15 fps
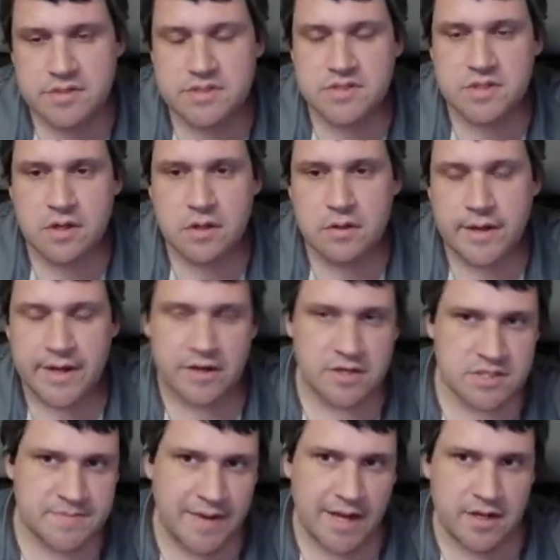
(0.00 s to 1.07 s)
So I can
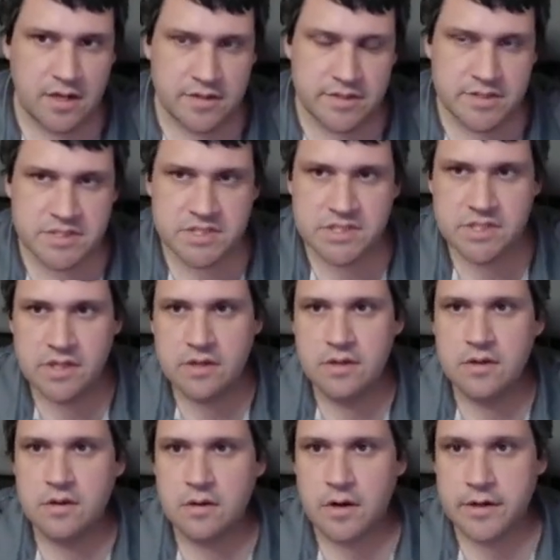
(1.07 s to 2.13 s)
expand on this,
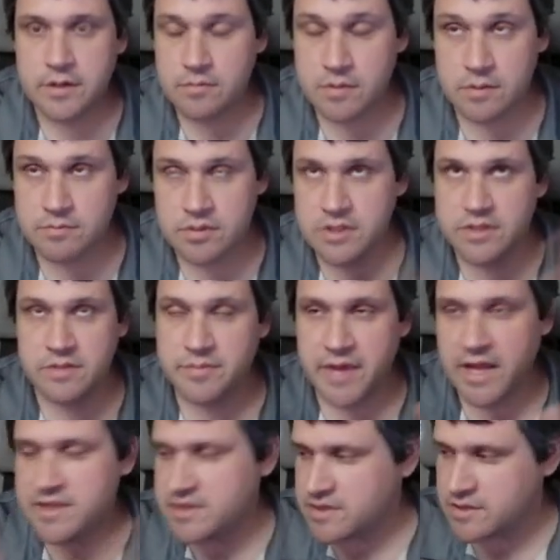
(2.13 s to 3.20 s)
or I can completely
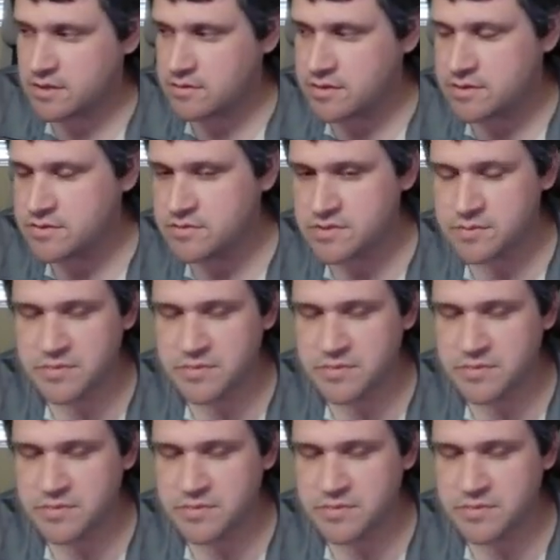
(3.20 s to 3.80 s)
abandon it and go and do